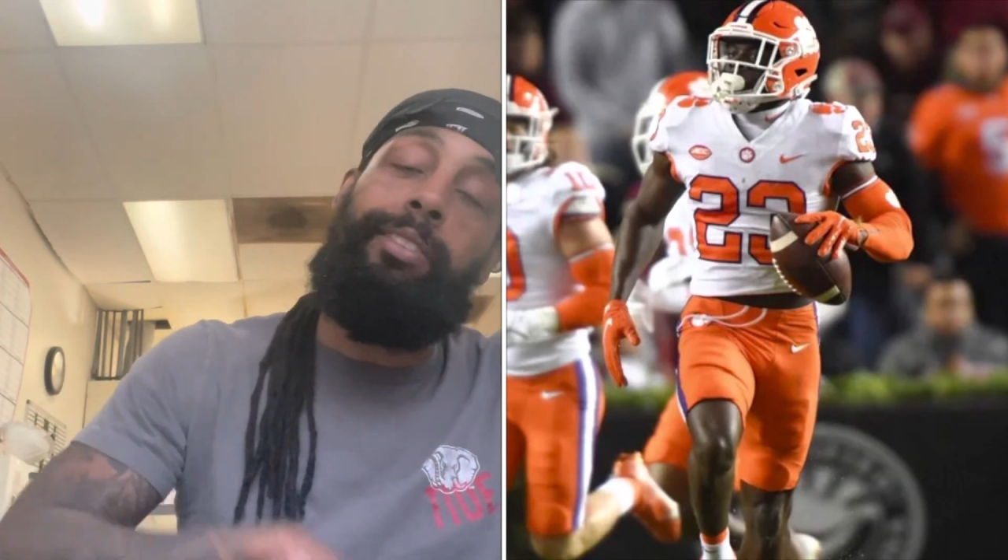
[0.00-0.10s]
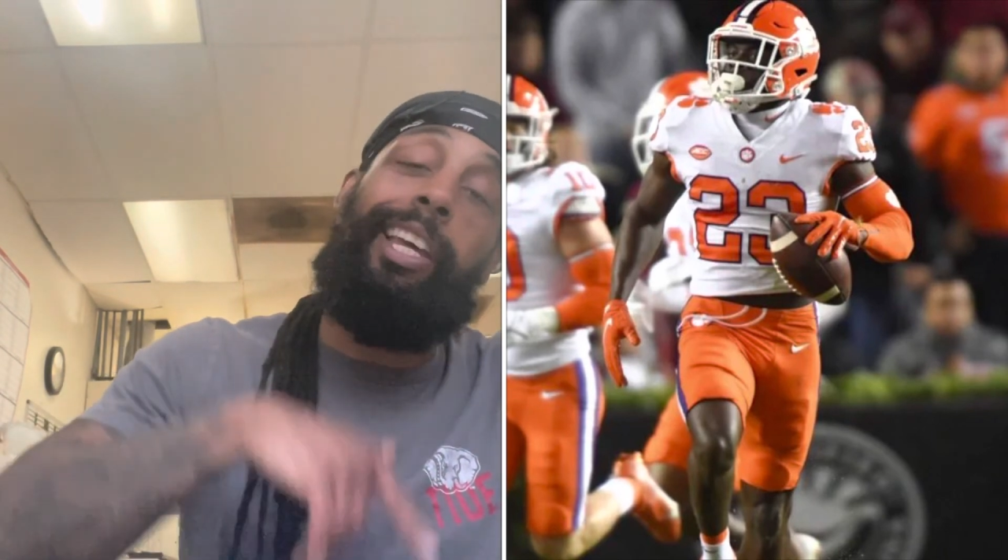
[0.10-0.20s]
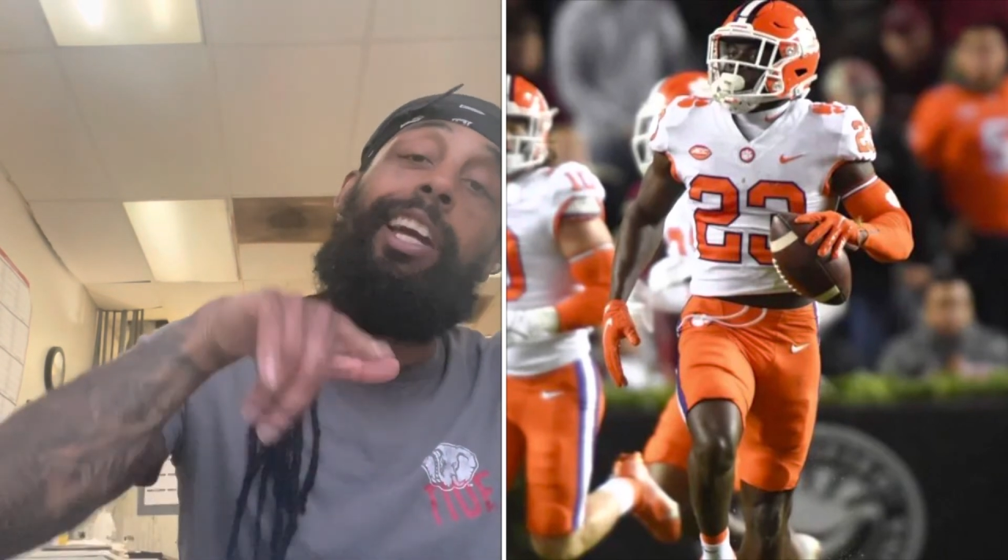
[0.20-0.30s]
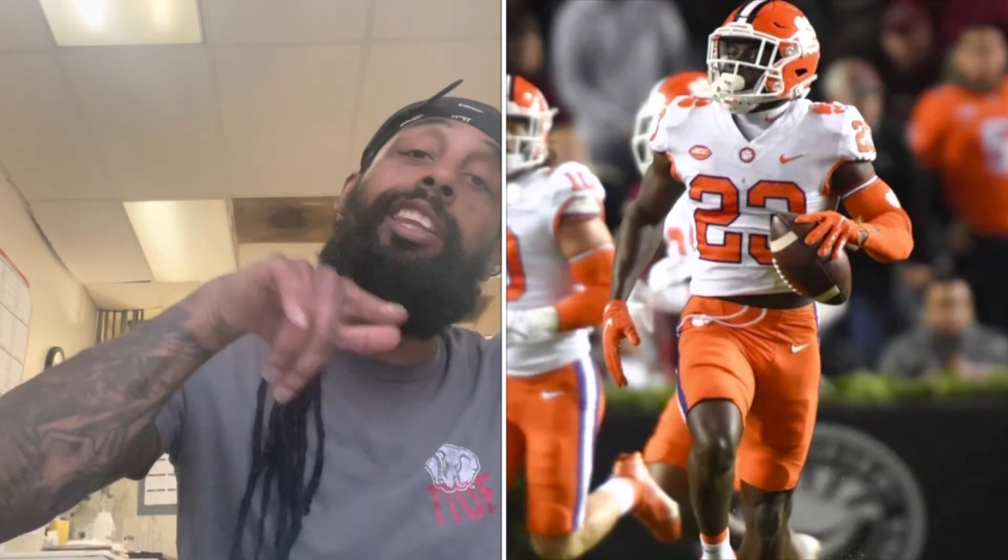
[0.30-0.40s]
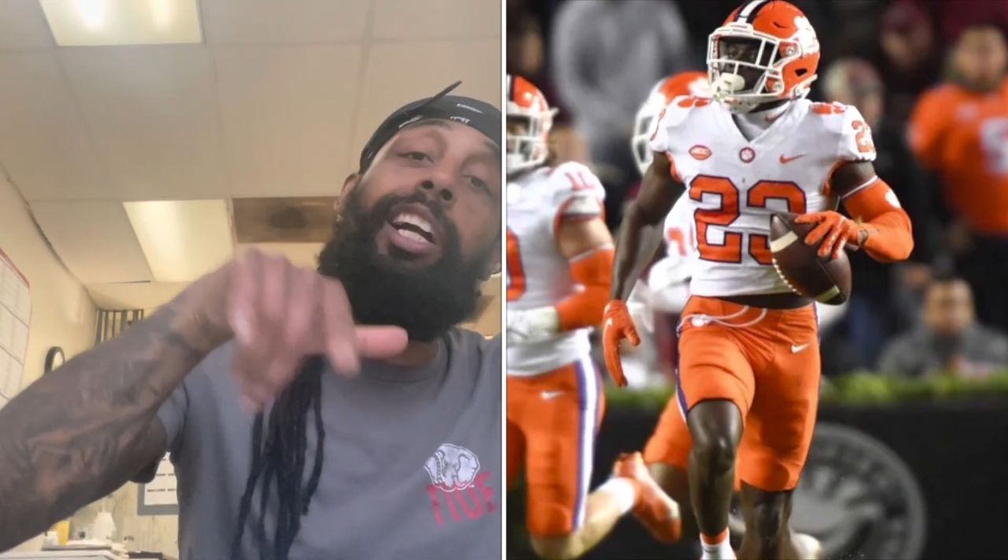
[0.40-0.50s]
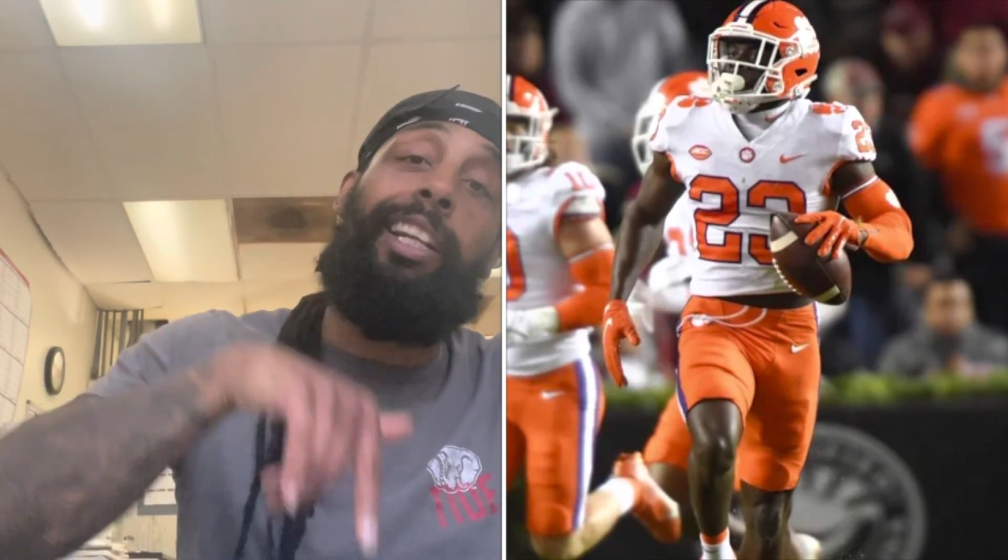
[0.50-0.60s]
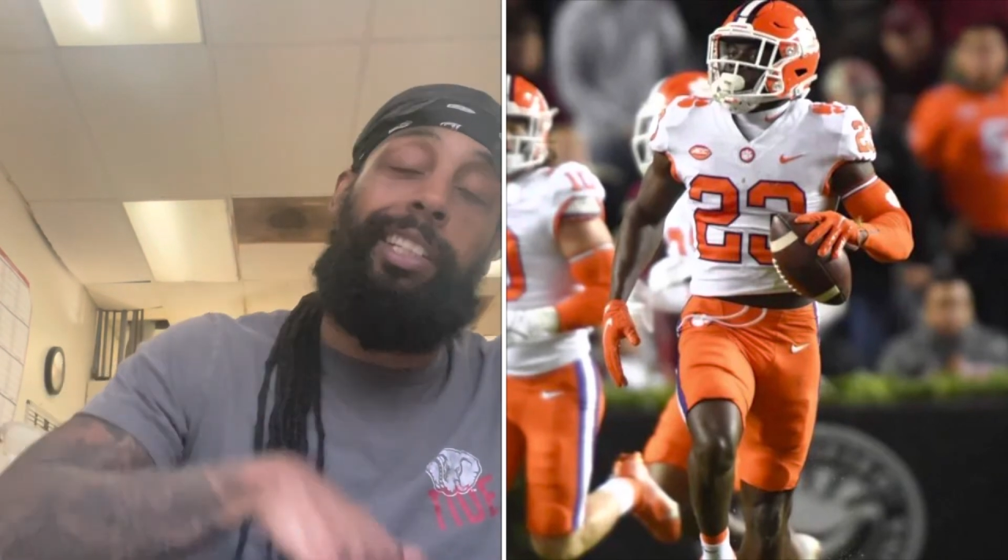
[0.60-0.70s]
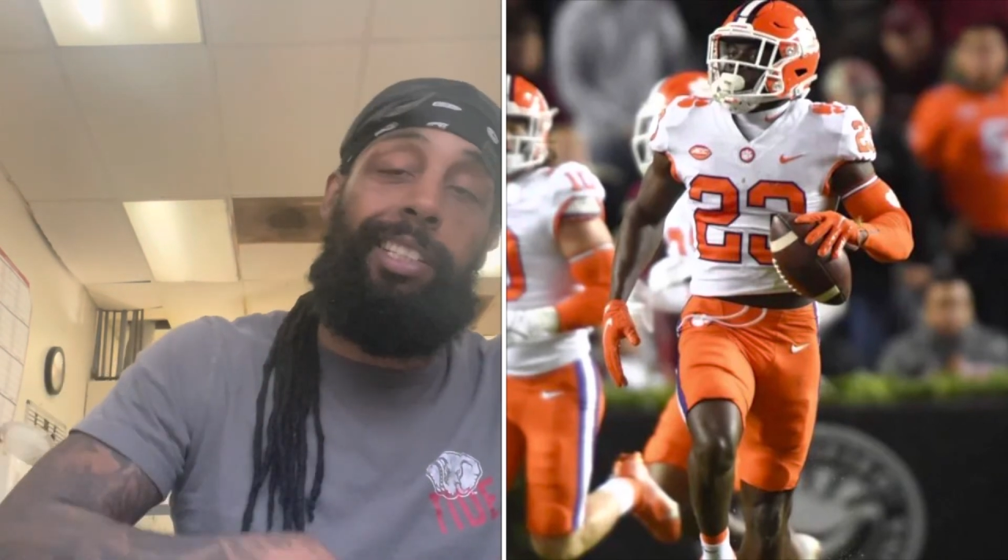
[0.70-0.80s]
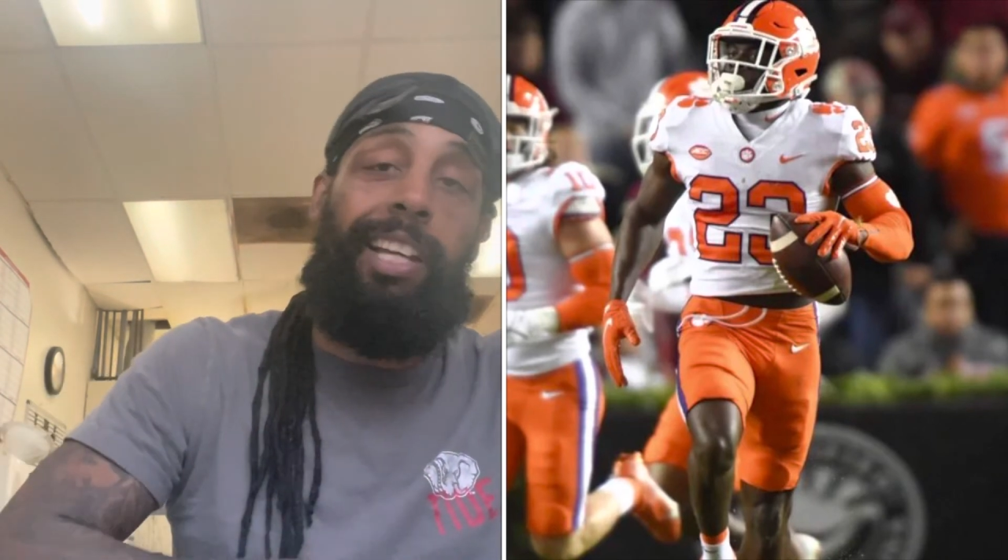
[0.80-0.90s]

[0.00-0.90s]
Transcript: take a look at this